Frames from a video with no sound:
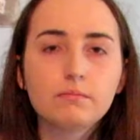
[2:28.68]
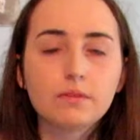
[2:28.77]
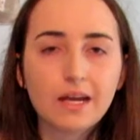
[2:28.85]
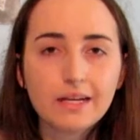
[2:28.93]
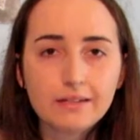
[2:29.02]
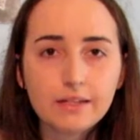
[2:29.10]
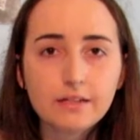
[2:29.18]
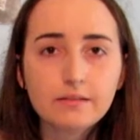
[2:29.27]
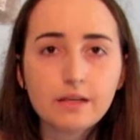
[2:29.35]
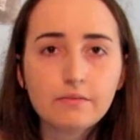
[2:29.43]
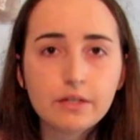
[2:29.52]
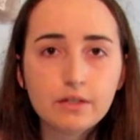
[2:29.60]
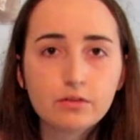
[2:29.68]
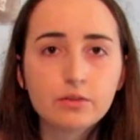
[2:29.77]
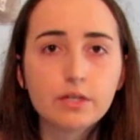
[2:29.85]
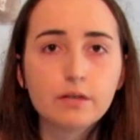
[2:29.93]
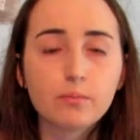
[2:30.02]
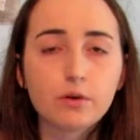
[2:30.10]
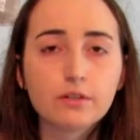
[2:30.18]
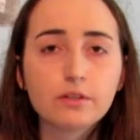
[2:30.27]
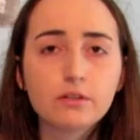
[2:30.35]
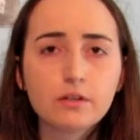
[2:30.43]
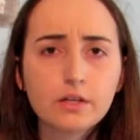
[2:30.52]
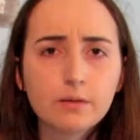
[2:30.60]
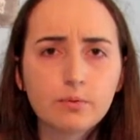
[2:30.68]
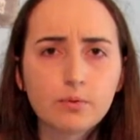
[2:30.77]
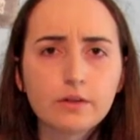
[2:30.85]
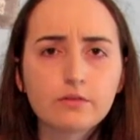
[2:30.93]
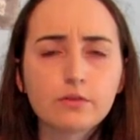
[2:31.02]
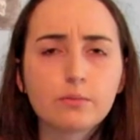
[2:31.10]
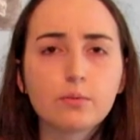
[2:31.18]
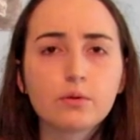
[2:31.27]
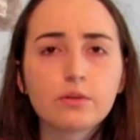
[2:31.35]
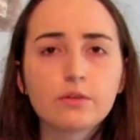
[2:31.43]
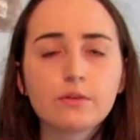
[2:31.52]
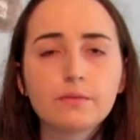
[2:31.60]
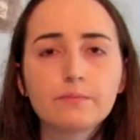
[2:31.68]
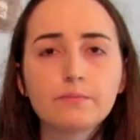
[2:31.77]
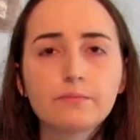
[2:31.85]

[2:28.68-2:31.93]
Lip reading: 1973 marked a turning point for the boards.